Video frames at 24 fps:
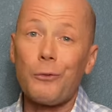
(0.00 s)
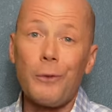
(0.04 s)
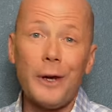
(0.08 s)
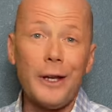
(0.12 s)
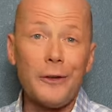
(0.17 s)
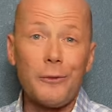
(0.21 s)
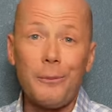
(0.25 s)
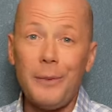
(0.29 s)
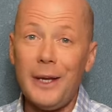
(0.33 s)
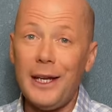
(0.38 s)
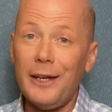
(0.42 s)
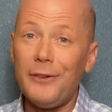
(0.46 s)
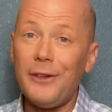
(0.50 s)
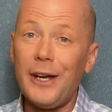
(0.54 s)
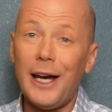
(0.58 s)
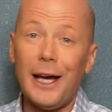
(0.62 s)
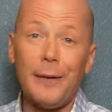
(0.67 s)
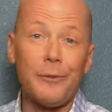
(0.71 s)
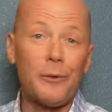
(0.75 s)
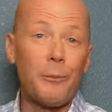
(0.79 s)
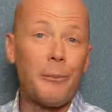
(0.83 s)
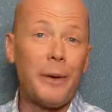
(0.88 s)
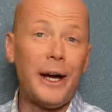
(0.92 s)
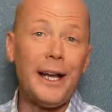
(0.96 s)
race many
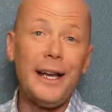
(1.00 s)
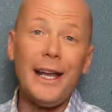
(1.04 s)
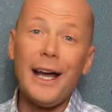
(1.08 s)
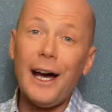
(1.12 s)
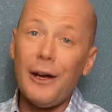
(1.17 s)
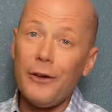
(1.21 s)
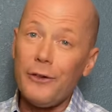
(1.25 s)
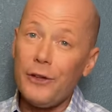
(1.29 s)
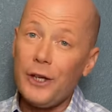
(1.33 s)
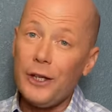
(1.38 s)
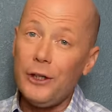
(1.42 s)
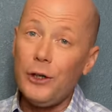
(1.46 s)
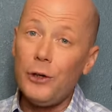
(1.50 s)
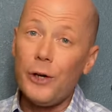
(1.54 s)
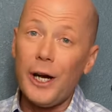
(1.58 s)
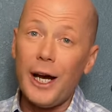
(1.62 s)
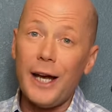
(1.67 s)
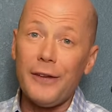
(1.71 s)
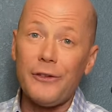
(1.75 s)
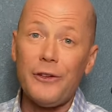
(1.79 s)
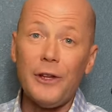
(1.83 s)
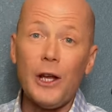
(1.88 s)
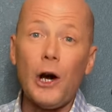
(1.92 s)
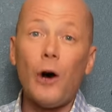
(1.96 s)
times. By now, you
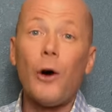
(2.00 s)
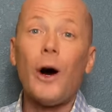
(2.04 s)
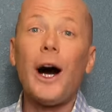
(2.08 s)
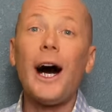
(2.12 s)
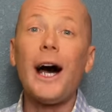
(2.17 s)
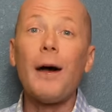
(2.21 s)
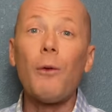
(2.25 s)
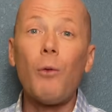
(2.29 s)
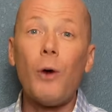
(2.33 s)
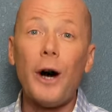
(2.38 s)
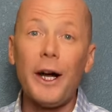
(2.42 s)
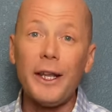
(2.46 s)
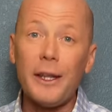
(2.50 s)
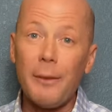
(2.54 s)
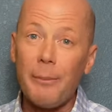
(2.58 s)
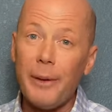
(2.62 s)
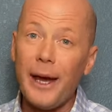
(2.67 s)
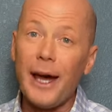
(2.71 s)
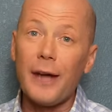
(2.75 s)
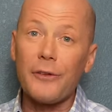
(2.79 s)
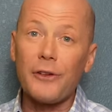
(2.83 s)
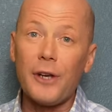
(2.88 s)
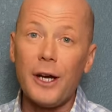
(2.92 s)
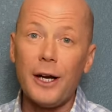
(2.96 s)
guys know I won the
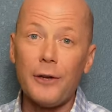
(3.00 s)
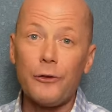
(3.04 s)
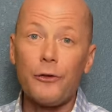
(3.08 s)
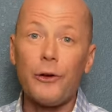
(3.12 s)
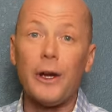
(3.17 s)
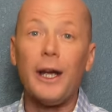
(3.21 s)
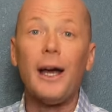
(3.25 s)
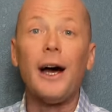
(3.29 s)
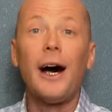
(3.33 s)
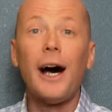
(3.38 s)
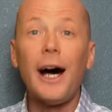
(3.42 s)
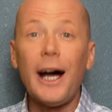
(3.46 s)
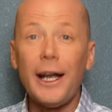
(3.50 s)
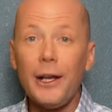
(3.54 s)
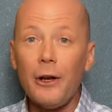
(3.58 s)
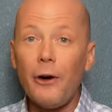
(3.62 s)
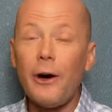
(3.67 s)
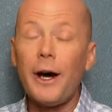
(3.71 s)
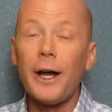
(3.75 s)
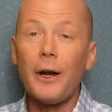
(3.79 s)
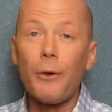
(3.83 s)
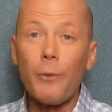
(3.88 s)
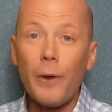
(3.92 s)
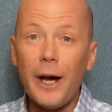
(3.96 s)
Basque Country. I know
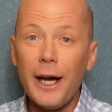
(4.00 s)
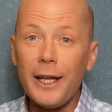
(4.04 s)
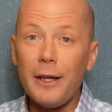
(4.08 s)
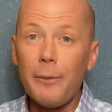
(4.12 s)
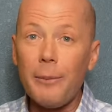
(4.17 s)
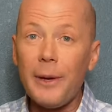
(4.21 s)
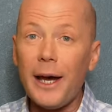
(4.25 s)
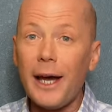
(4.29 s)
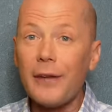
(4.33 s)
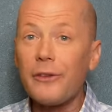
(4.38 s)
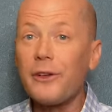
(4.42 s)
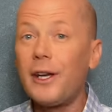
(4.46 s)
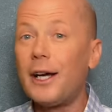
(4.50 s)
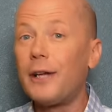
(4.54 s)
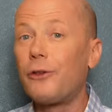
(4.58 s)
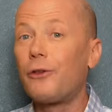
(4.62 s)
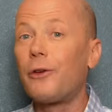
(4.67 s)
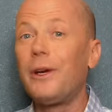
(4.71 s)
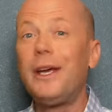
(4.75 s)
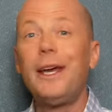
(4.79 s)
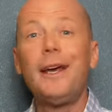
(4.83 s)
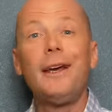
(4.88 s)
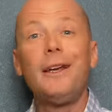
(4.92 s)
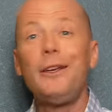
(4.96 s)
how to ride the Basque
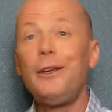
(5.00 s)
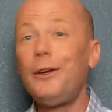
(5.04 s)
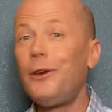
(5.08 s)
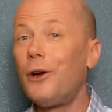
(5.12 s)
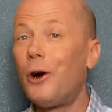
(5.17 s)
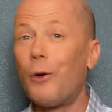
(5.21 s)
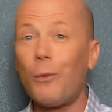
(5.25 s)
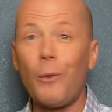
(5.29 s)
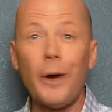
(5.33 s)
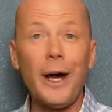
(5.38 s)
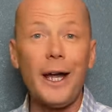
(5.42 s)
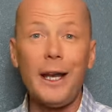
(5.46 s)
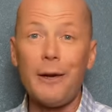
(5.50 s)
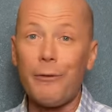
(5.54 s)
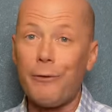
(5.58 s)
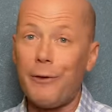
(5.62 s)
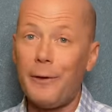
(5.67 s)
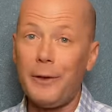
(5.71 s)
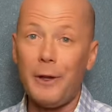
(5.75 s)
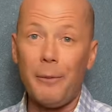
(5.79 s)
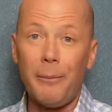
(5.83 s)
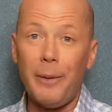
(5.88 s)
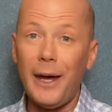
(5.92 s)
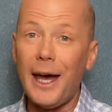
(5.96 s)
Country. You don't ride it
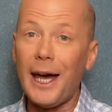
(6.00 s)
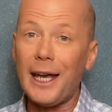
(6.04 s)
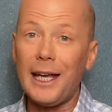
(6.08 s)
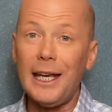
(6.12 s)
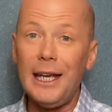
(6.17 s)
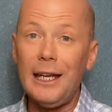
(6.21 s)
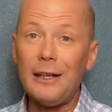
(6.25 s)
from the back,